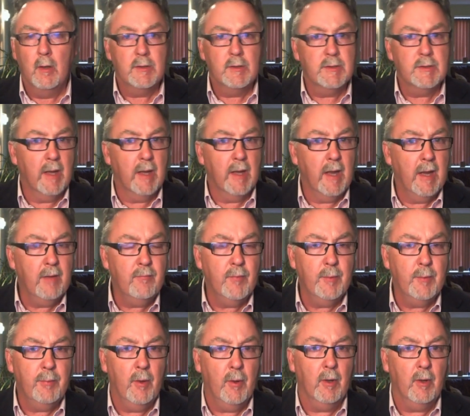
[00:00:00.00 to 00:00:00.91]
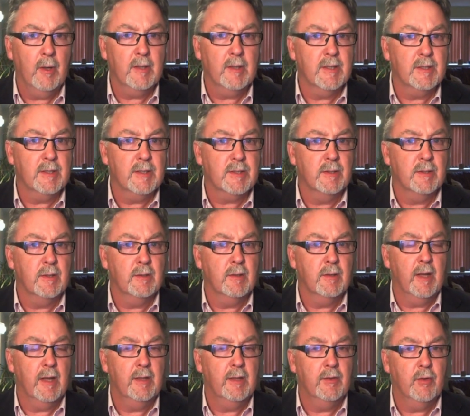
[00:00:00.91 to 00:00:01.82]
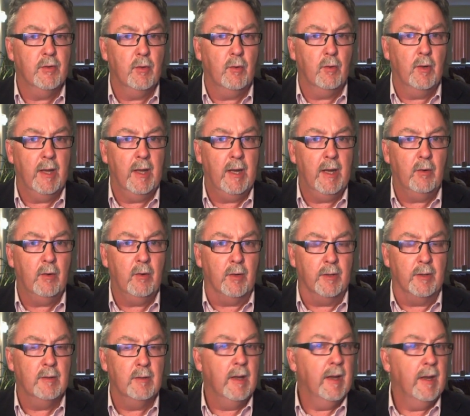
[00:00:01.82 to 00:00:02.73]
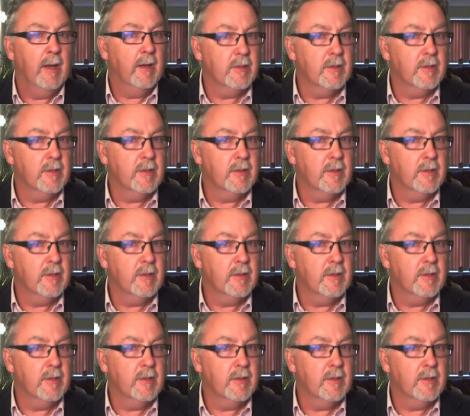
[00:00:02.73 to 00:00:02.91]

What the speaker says: So every politician in Dáil Éireann,